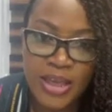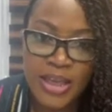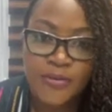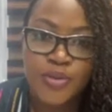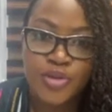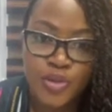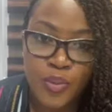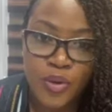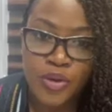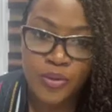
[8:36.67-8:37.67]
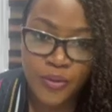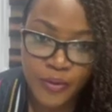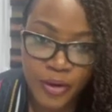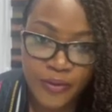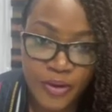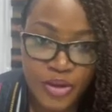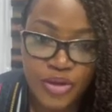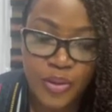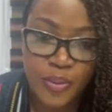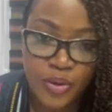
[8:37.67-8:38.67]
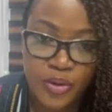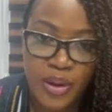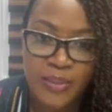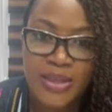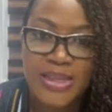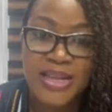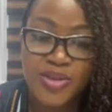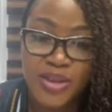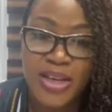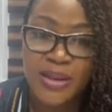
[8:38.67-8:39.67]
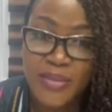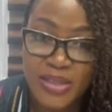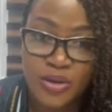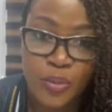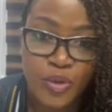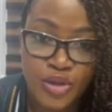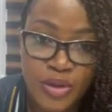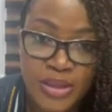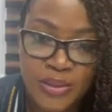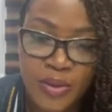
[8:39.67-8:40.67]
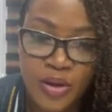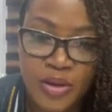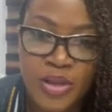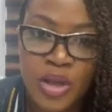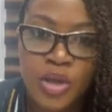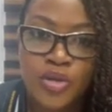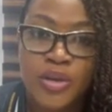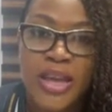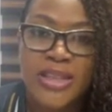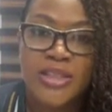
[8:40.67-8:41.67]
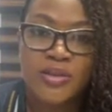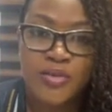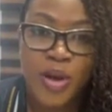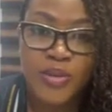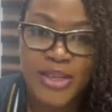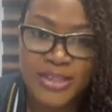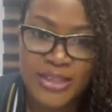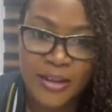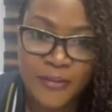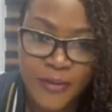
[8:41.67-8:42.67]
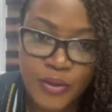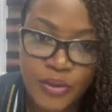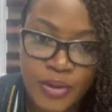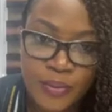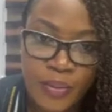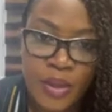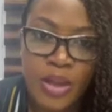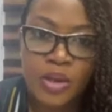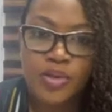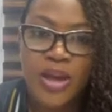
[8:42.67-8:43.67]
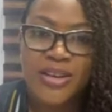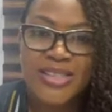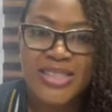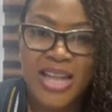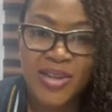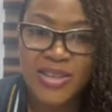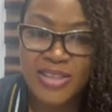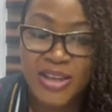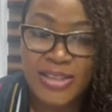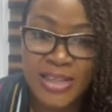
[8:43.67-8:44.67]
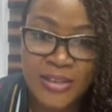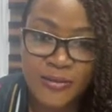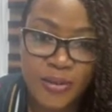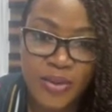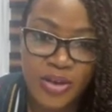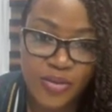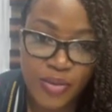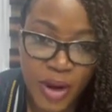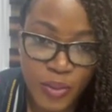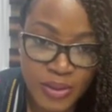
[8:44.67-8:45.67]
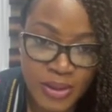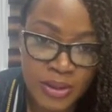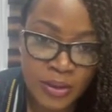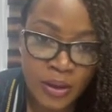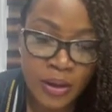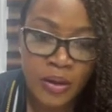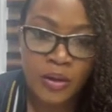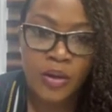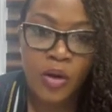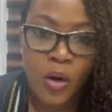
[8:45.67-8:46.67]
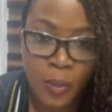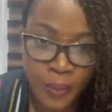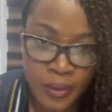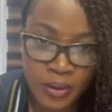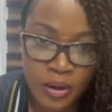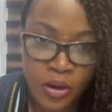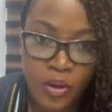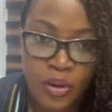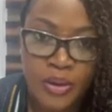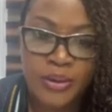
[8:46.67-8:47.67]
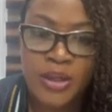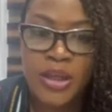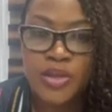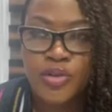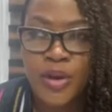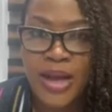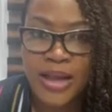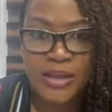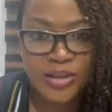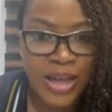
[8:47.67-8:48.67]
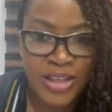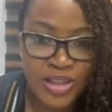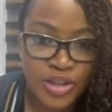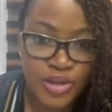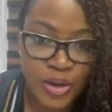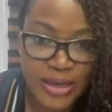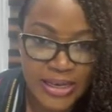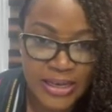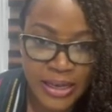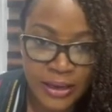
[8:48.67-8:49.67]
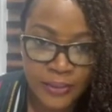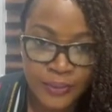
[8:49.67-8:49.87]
If you do want to go for a foundation program, it's actually an amazing opportunity because you get grounded in that field. You're starting from the grounds up, or you are actually joining in.